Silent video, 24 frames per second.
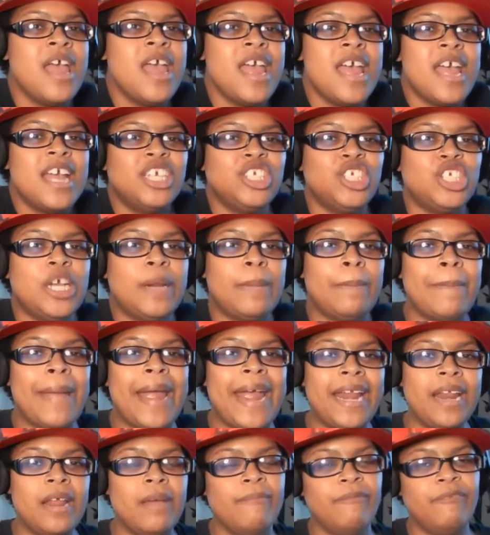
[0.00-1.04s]
She
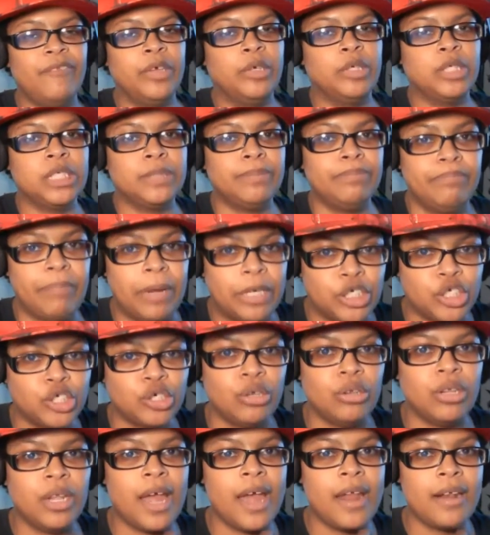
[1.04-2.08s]
made him feel
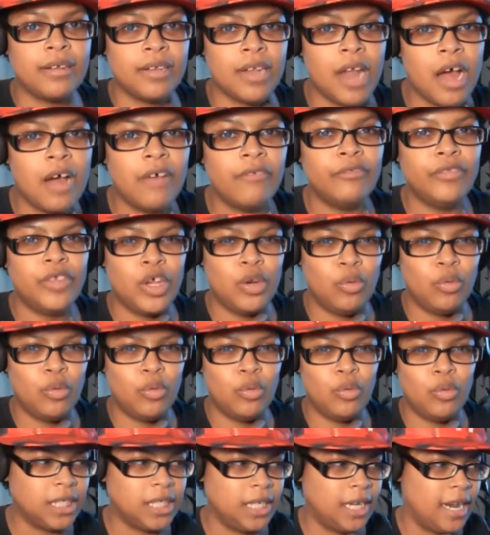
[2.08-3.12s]
special and loved and
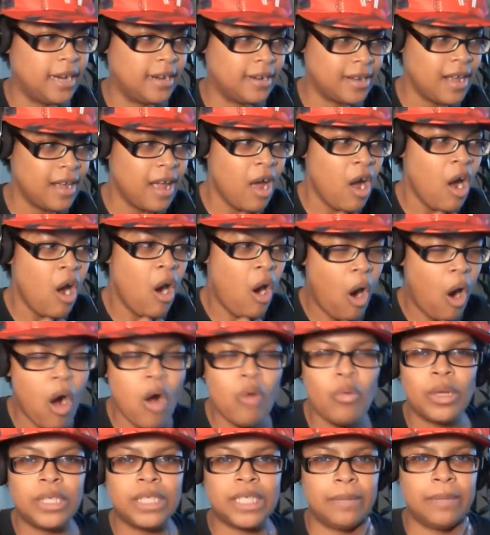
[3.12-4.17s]
wanted, and
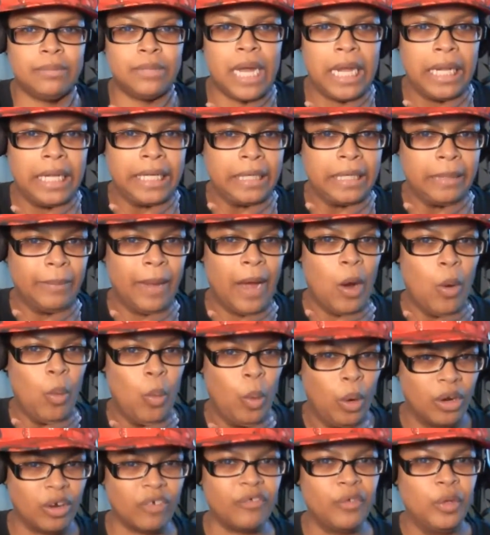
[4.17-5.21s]
always kept telling him how
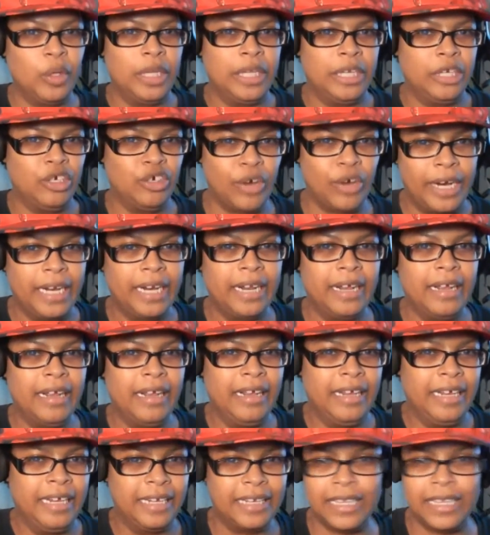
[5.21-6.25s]
wonderful and great
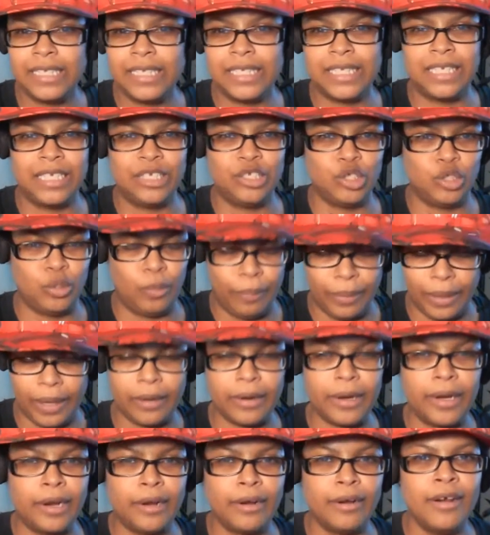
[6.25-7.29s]
he is and he's
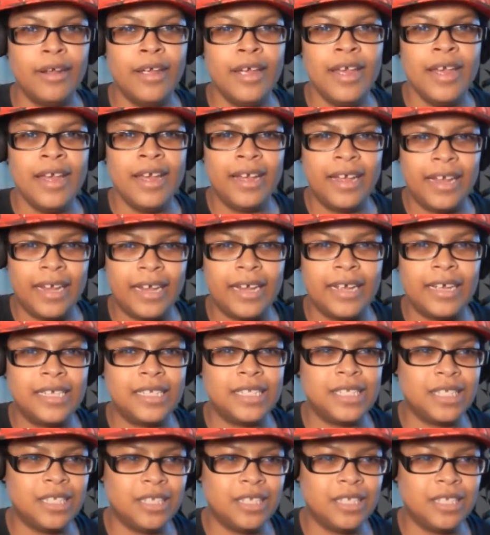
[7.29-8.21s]
superior he is.